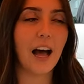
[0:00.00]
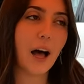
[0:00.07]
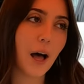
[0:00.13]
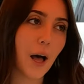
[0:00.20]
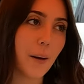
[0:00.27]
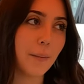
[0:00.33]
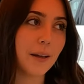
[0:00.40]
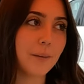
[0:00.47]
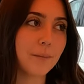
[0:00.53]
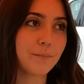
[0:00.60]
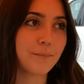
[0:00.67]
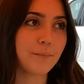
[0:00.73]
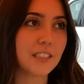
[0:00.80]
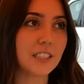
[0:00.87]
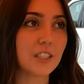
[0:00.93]
Um,
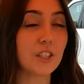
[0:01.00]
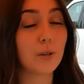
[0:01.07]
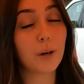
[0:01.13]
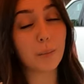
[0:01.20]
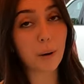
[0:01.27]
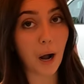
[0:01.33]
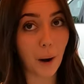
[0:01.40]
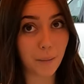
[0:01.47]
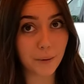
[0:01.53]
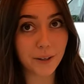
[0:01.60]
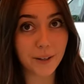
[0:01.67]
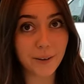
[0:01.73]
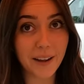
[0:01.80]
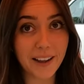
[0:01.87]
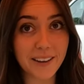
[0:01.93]
do you know where Pomeroy,
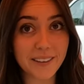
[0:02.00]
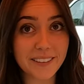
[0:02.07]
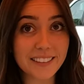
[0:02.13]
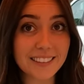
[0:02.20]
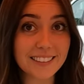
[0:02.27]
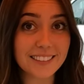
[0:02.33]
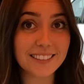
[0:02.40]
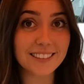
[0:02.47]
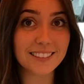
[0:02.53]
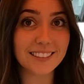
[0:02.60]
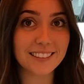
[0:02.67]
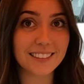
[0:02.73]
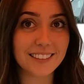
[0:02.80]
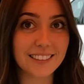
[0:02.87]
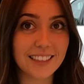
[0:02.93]
Ohio is?
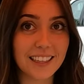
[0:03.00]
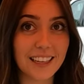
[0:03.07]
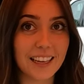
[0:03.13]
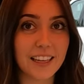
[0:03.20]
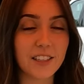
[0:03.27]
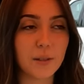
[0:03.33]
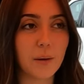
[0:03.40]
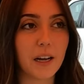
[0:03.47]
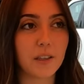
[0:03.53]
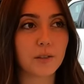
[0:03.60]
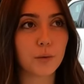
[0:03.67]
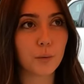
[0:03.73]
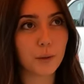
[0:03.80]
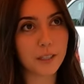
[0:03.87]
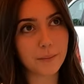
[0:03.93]
Yeah. It's about
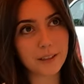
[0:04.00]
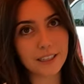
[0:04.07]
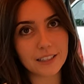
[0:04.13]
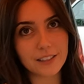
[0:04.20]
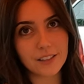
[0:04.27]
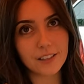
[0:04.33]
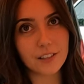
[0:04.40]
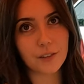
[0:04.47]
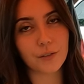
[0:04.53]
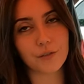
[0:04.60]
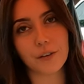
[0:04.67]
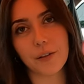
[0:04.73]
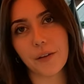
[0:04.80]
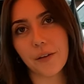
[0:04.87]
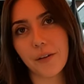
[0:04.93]
20 minutes a little
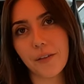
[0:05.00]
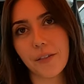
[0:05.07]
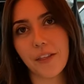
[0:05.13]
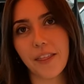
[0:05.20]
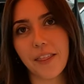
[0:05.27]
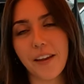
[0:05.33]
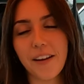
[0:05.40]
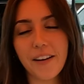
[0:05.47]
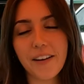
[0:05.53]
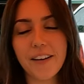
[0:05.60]
further than there.